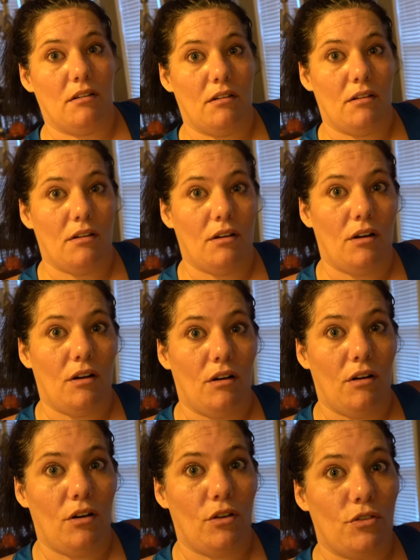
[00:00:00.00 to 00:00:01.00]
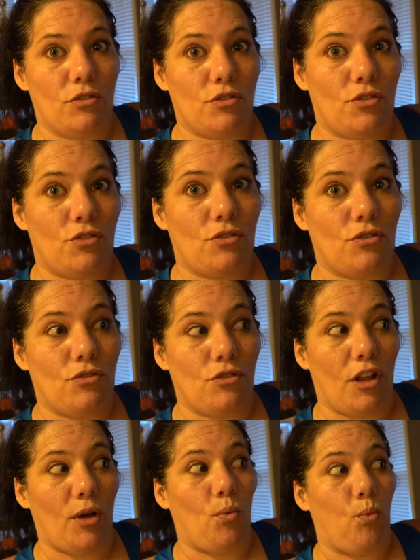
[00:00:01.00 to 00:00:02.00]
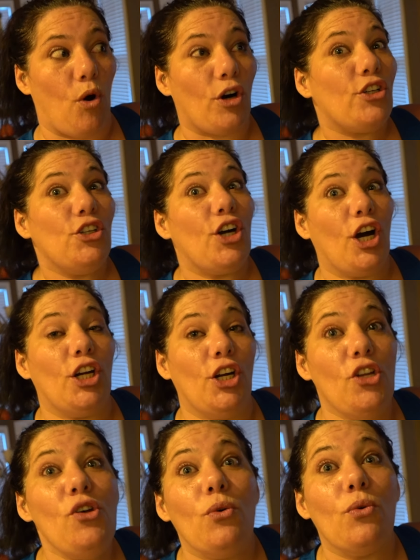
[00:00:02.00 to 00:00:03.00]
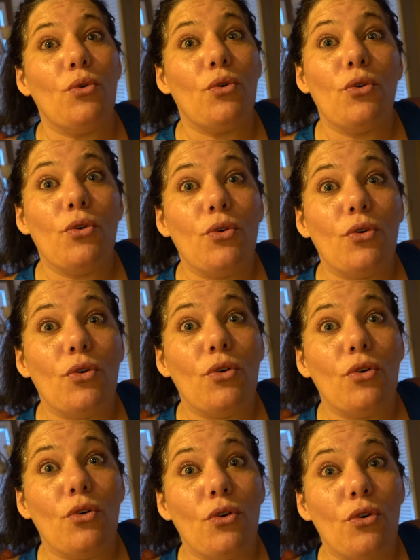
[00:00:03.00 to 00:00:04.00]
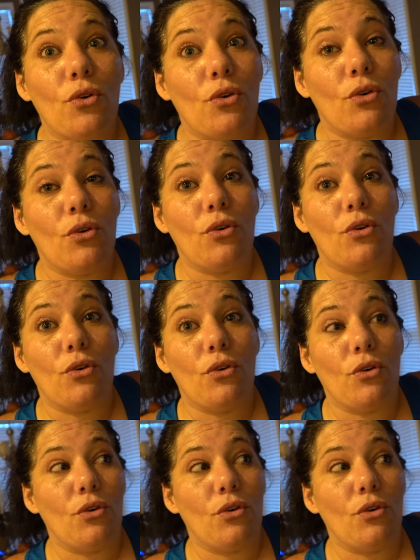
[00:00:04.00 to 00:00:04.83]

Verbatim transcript: Yeah, I know. Trust me. So, like, what are you gonna do? What do you mean?